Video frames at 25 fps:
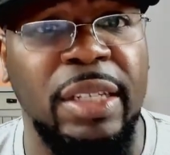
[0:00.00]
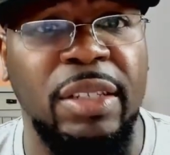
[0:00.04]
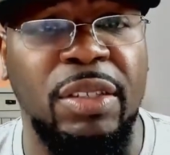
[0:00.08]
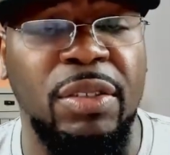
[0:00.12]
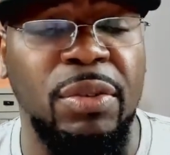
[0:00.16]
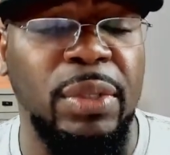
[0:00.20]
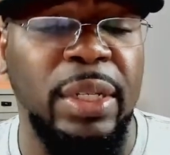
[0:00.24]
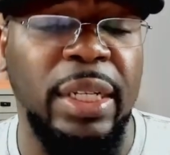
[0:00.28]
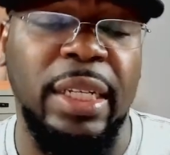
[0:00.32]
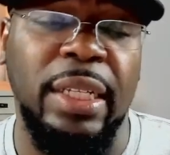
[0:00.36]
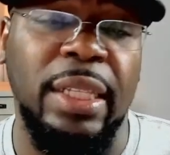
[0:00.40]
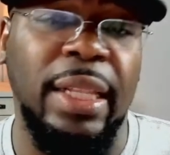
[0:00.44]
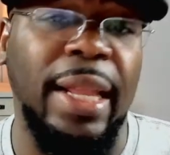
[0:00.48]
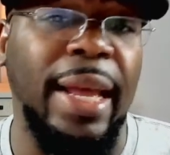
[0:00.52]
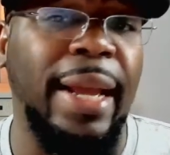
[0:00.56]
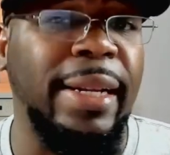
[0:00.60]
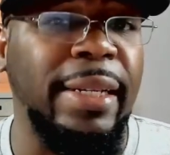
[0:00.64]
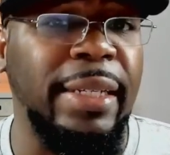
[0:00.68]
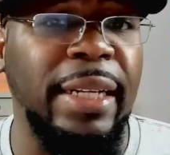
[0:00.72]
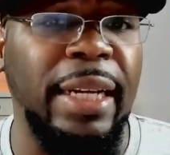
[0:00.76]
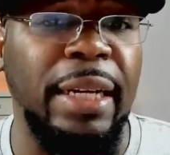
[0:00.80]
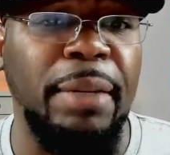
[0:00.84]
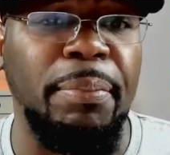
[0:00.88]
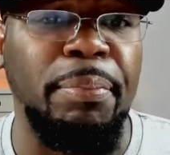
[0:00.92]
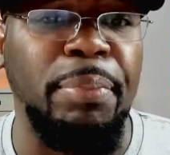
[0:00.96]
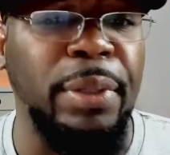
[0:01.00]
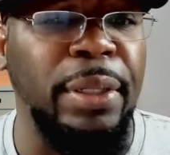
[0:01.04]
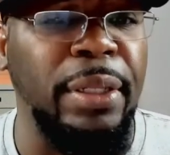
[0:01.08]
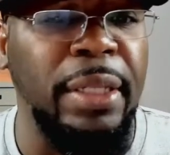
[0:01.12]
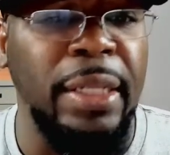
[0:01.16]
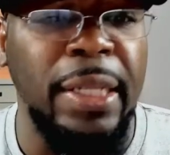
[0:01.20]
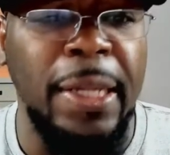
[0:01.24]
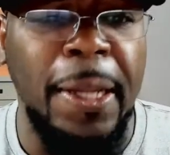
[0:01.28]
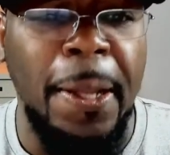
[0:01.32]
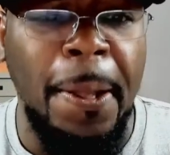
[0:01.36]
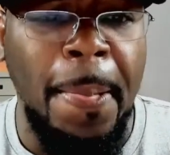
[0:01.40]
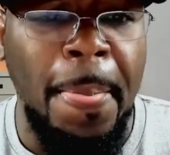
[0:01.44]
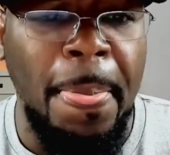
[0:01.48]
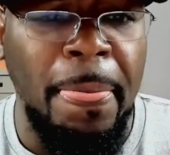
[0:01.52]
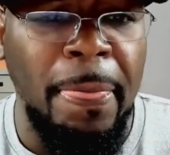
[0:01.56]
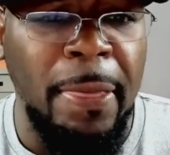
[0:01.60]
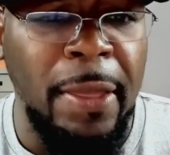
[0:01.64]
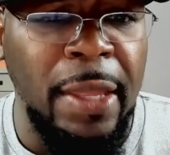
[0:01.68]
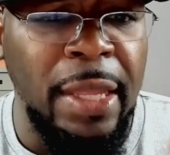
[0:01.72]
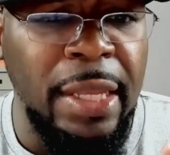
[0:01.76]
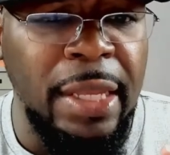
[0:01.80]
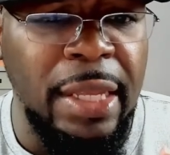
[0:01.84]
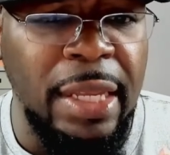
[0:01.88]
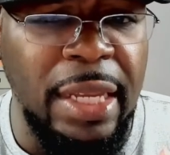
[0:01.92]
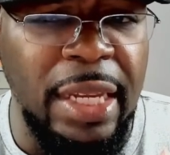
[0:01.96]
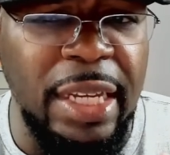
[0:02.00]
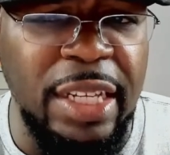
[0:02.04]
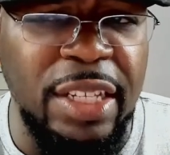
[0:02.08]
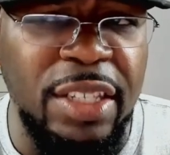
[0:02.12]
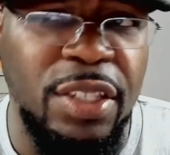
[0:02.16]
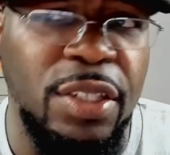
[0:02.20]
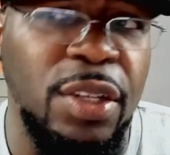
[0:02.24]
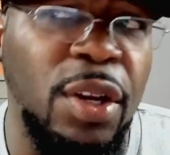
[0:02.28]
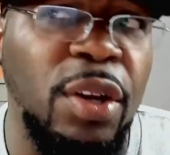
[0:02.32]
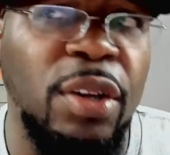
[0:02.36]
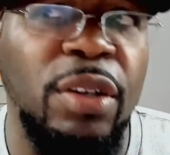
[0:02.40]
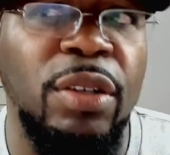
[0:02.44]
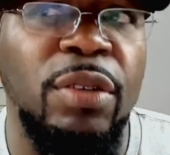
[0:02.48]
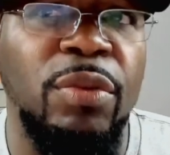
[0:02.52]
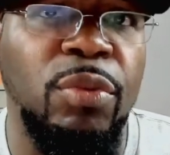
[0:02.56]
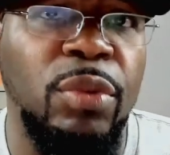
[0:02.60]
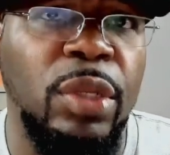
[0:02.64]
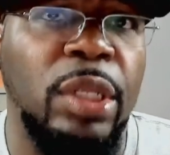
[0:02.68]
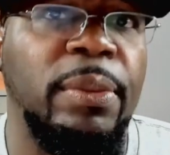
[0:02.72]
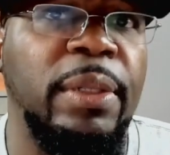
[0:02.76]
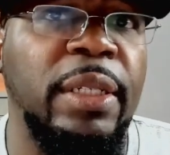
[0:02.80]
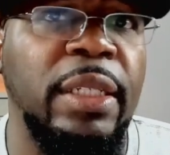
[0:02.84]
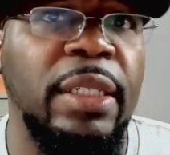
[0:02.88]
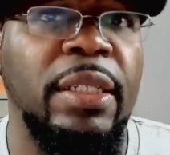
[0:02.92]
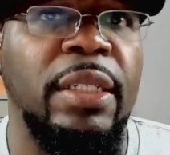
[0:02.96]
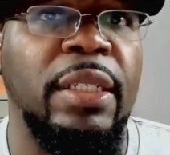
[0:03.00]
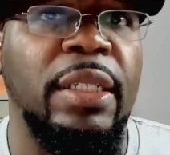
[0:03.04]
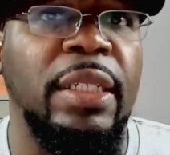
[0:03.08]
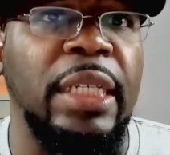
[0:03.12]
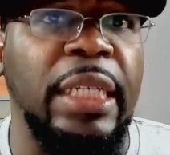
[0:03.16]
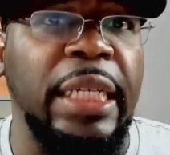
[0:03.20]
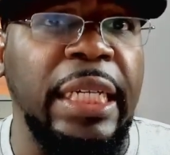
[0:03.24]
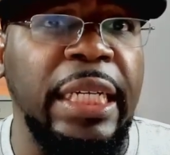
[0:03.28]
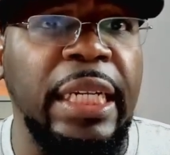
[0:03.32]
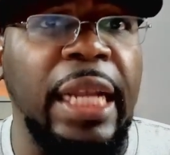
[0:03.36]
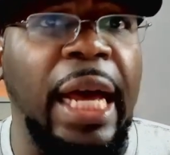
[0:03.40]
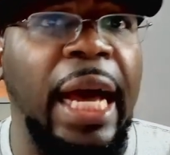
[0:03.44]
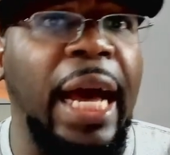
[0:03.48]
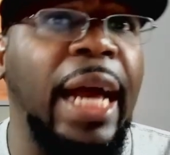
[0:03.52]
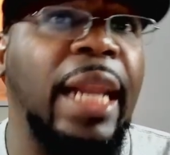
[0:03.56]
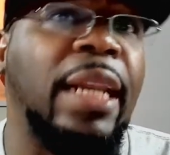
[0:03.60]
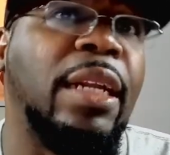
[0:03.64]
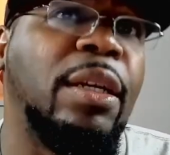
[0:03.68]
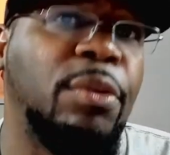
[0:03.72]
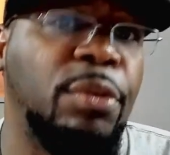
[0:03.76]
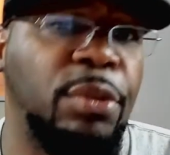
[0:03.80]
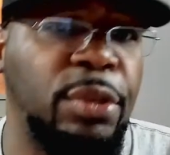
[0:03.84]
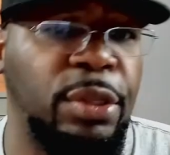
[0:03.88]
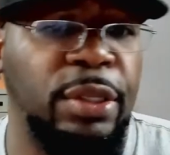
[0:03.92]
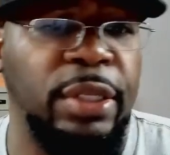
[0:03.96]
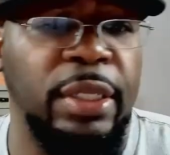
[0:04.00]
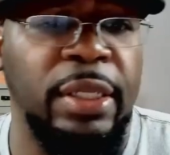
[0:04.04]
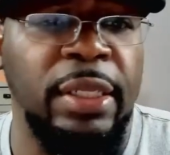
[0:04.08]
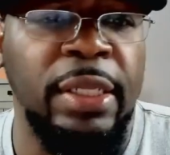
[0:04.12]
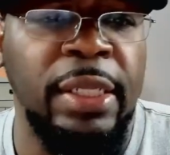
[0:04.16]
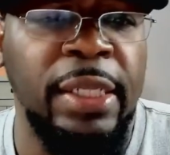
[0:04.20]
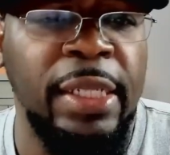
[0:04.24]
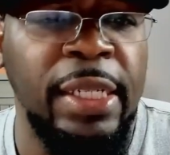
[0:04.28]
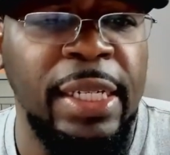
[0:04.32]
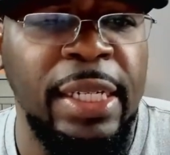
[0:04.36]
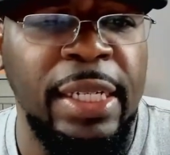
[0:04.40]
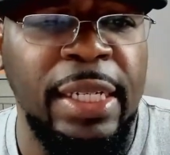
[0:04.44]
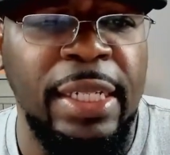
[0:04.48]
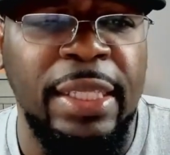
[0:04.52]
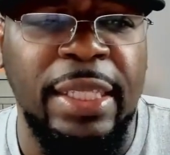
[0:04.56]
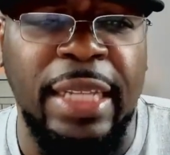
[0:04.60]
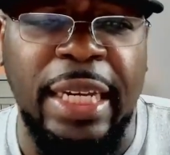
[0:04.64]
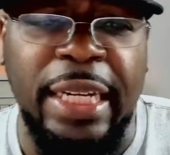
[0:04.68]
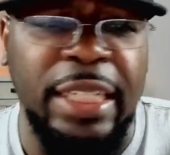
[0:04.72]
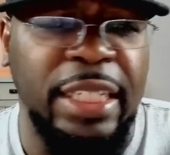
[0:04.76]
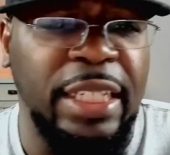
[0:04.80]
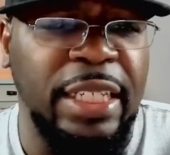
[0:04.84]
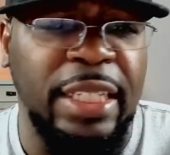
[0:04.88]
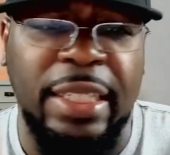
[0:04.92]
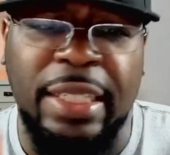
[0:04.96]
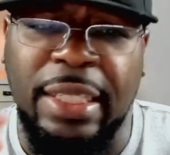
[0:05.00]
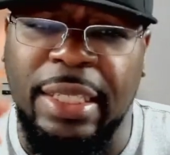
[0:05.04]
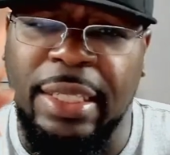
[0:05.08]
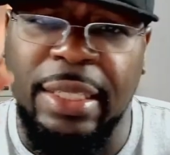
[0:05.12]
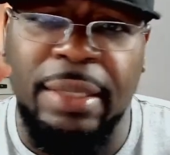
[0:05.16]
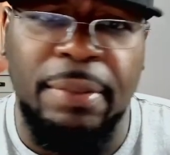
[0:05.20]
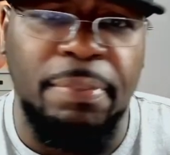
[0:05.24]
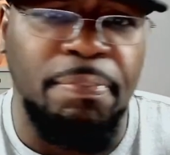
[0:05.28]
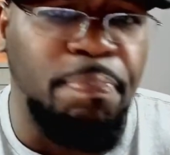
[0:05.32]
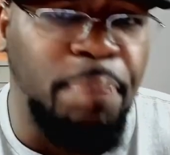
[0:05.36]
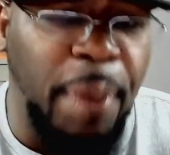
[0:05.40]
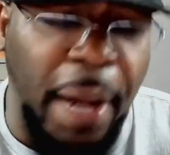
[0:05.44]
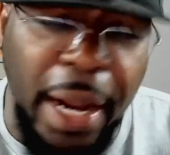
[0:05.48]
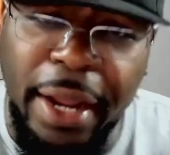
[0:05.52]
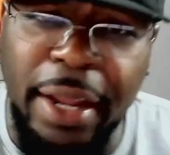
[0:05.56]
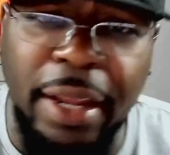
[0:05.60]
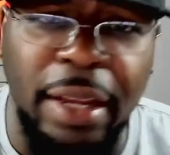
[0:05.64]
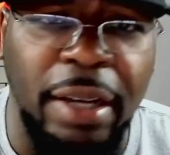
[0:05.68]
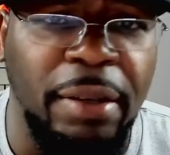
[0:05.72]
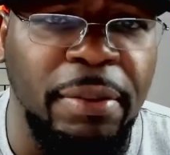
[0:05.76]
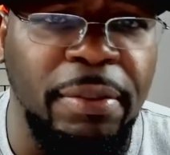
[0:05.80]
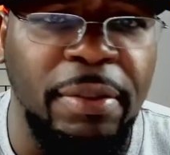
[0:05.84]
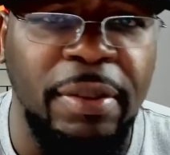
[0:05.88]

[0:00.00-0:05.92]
So it ain't like that, but it's certain women in Hollywood that just bam.